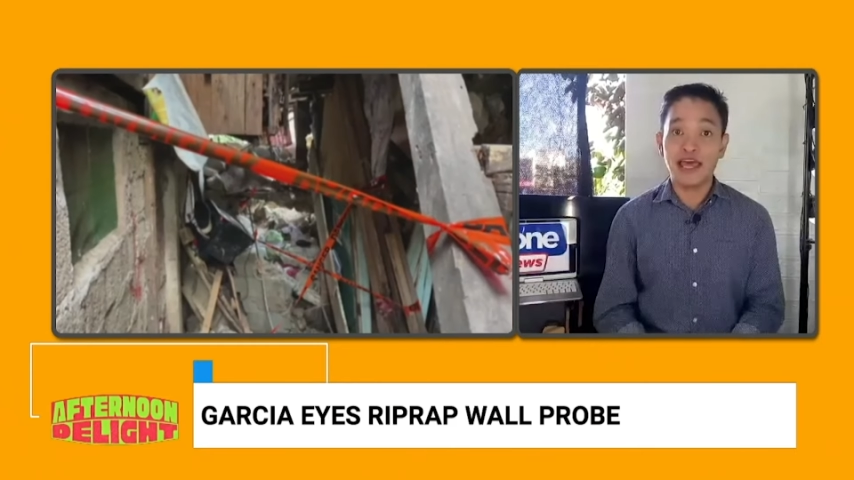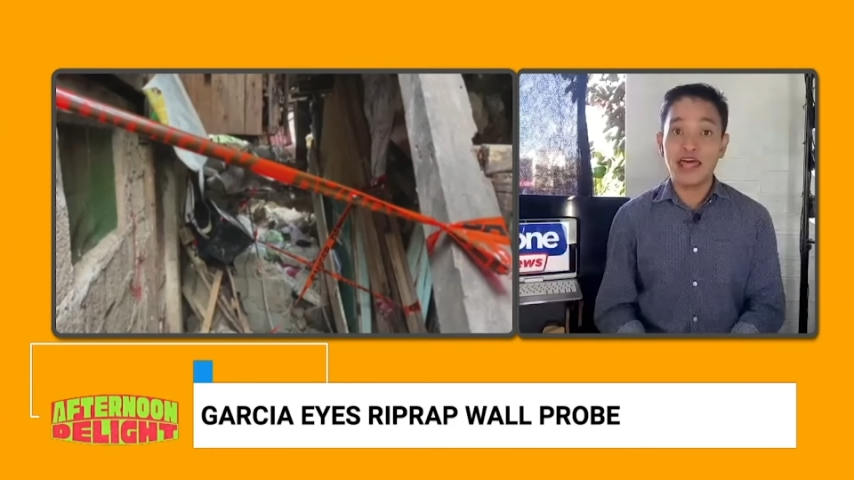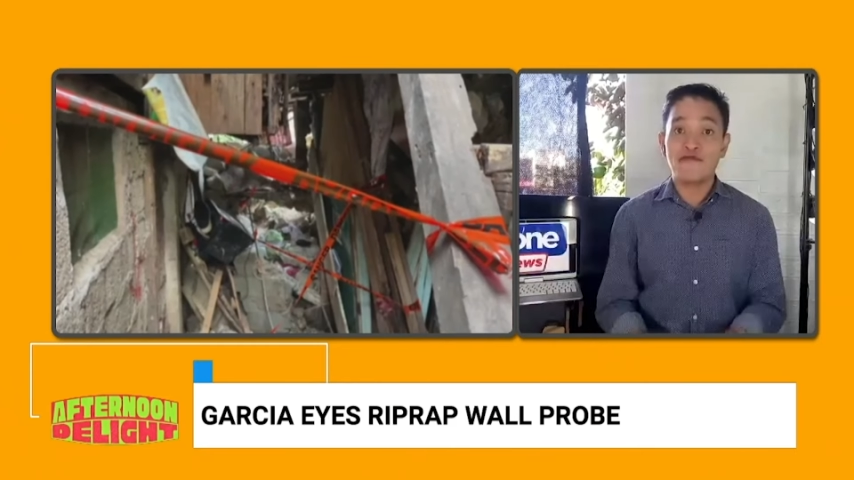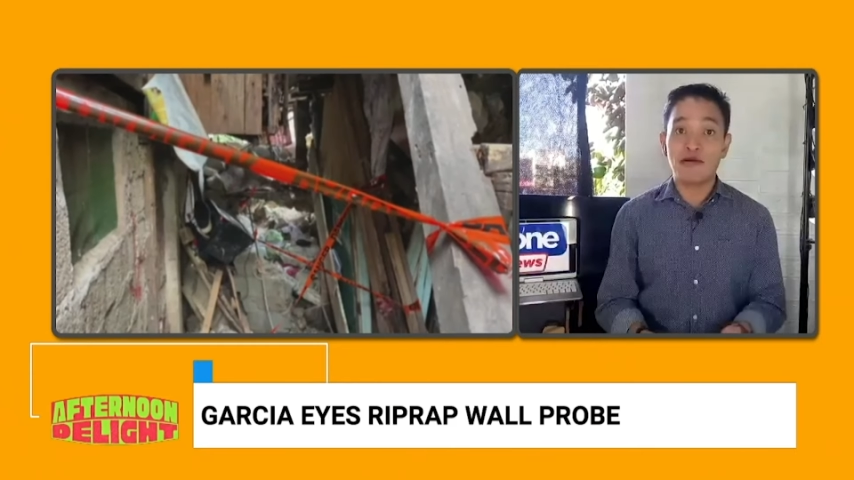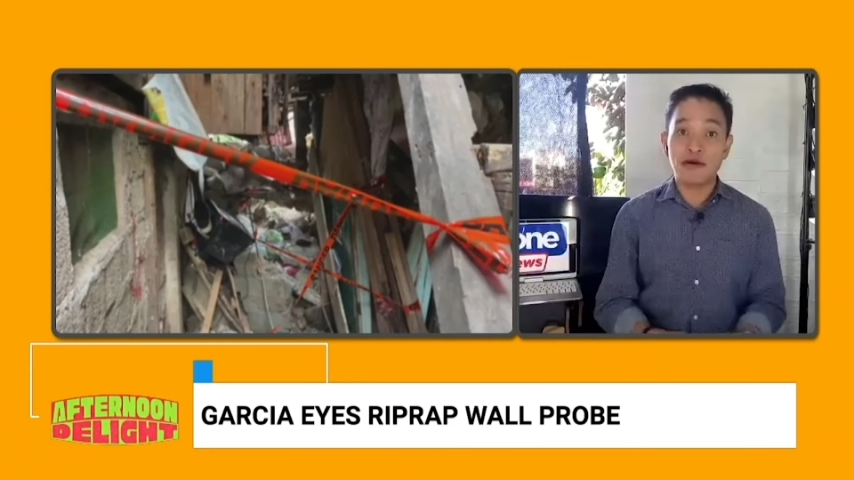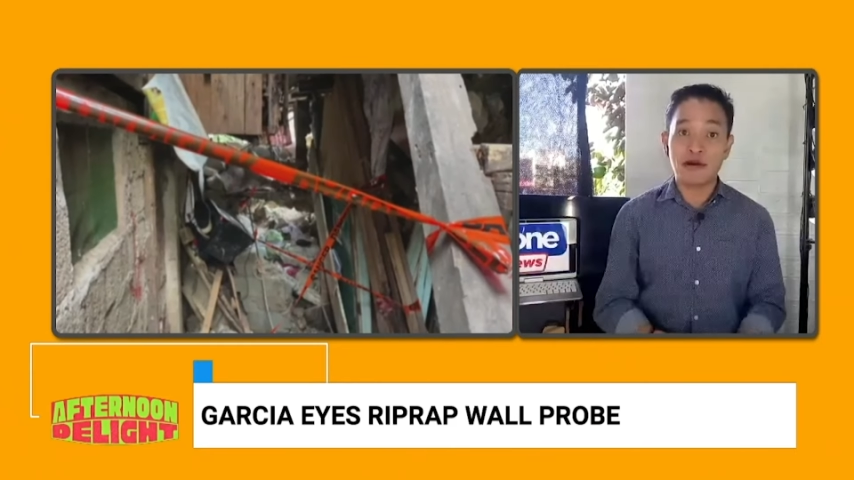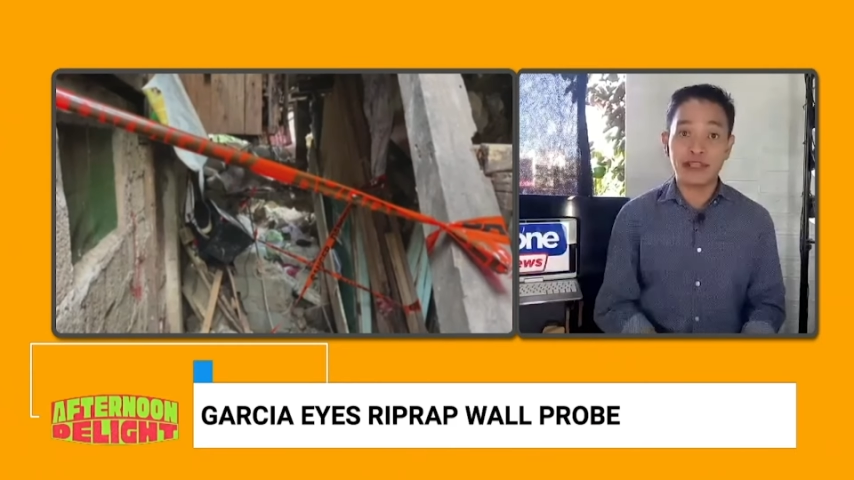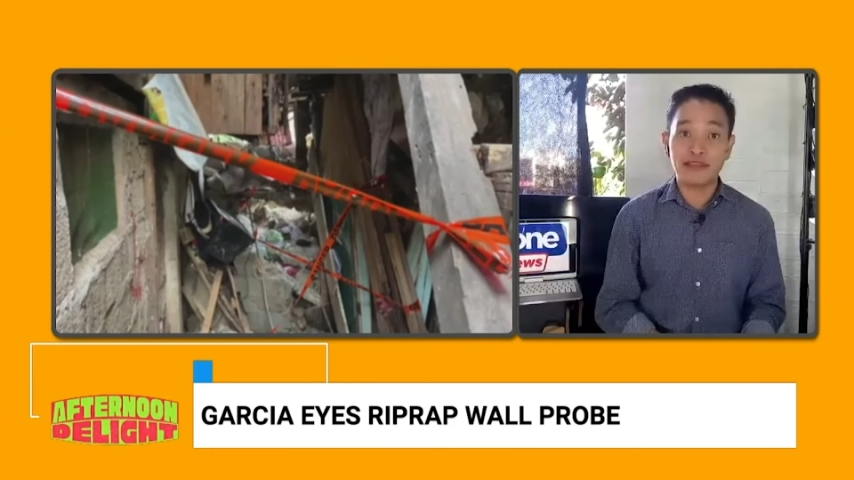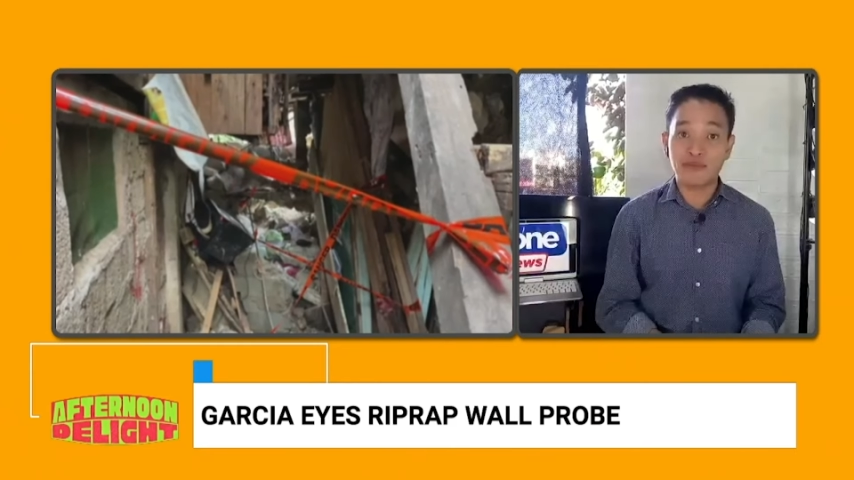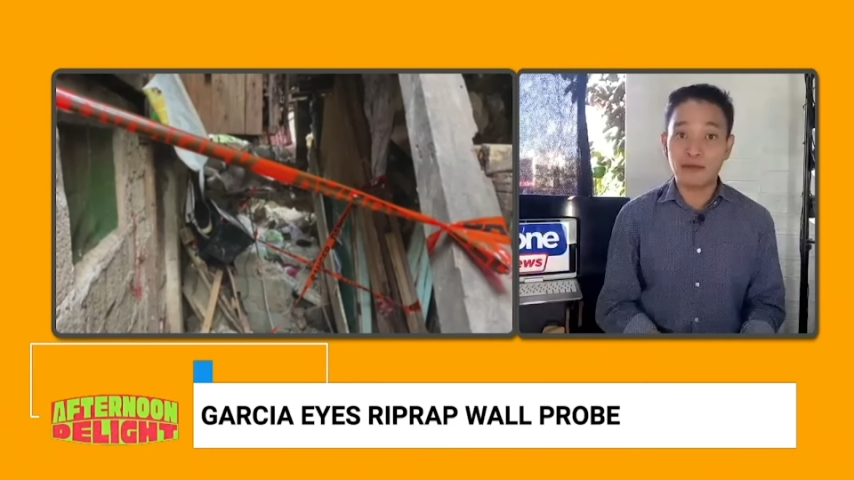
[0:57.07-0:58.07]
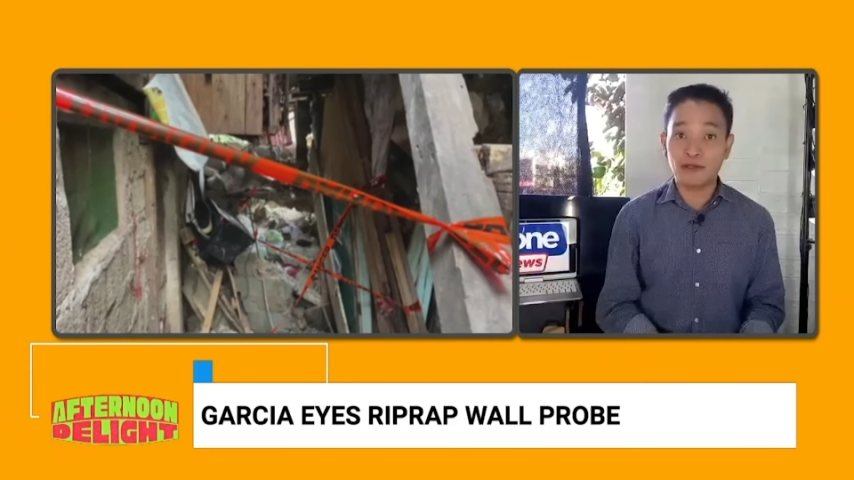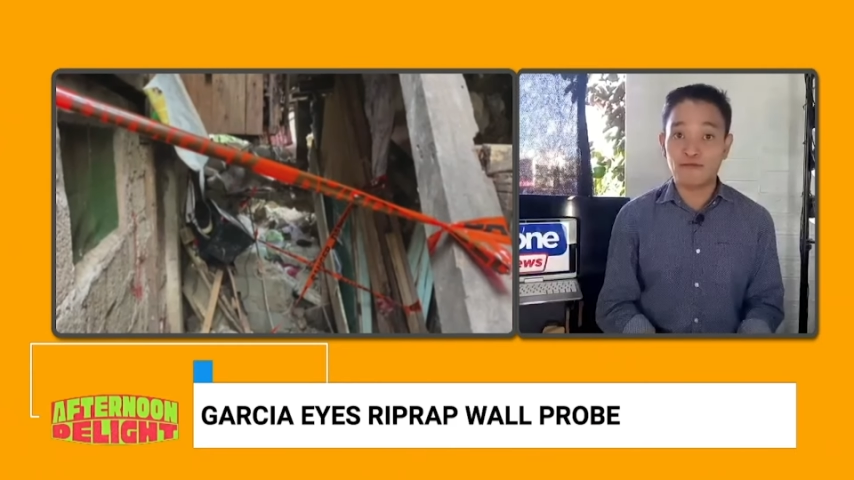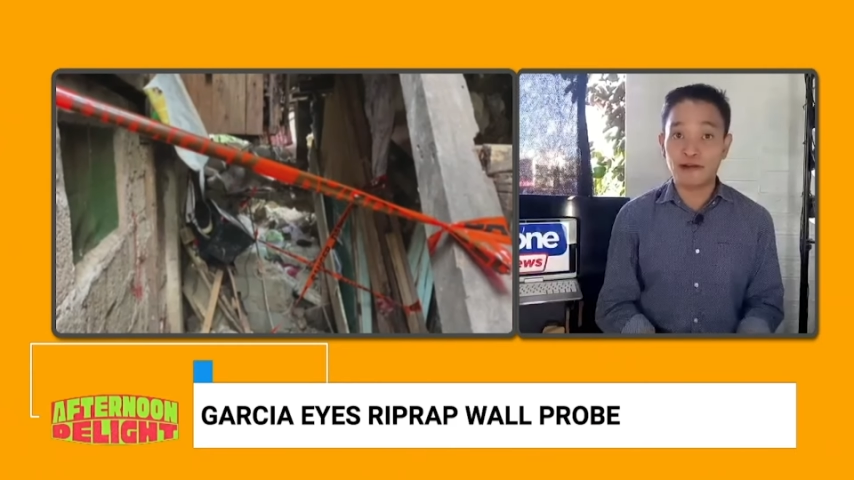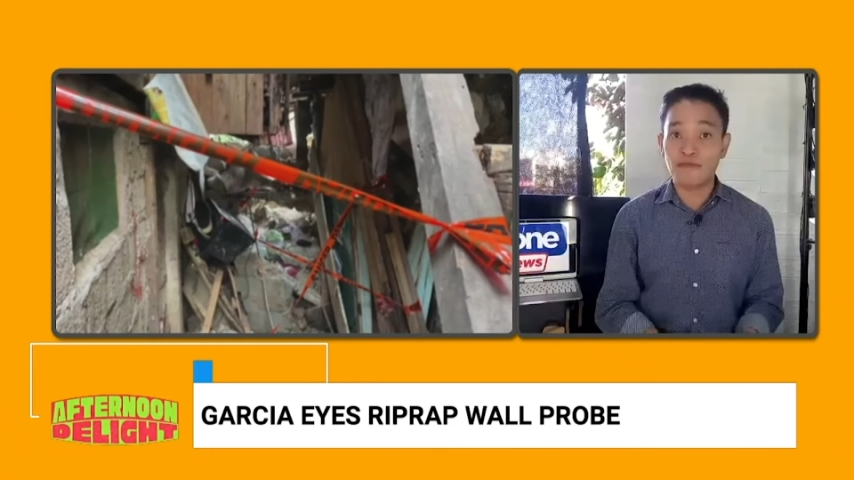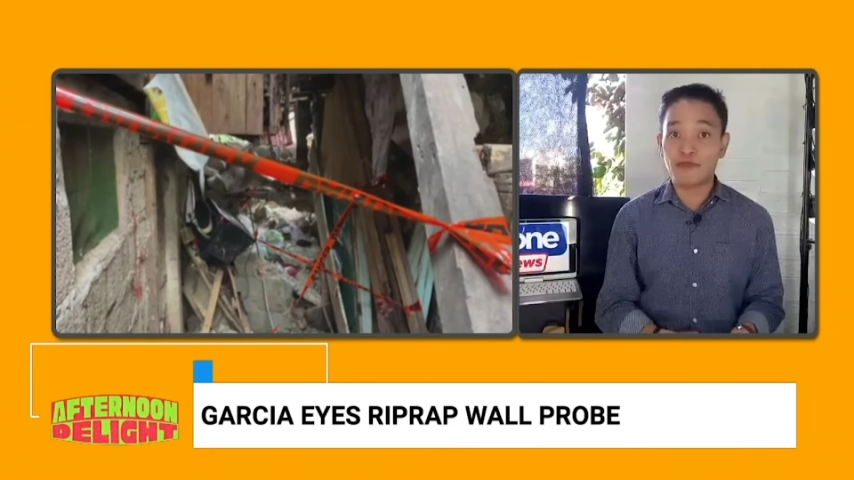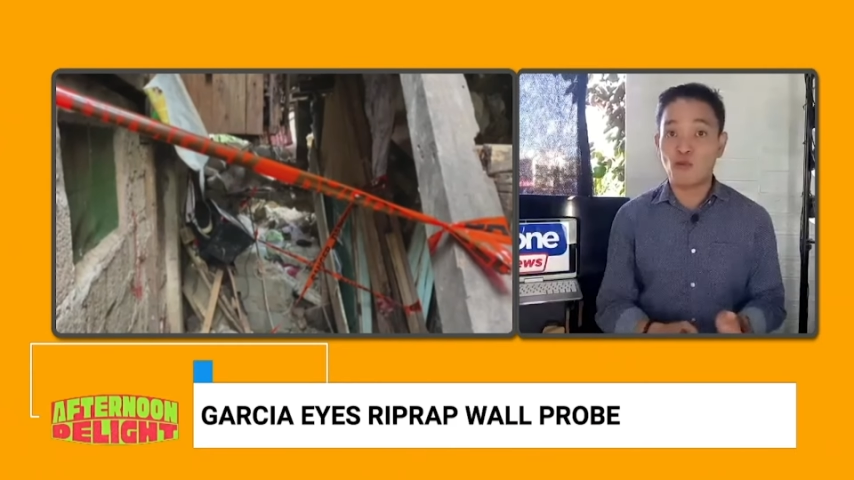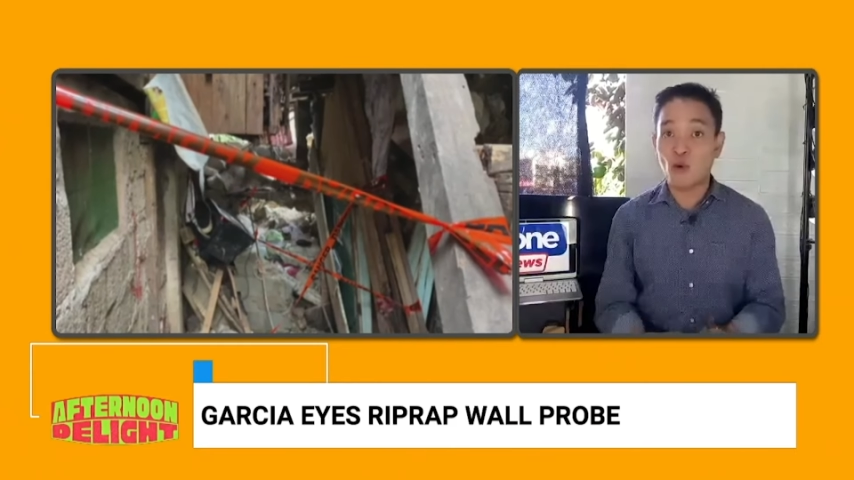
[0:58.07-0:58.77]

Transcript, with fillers: They were buried in the rubble from the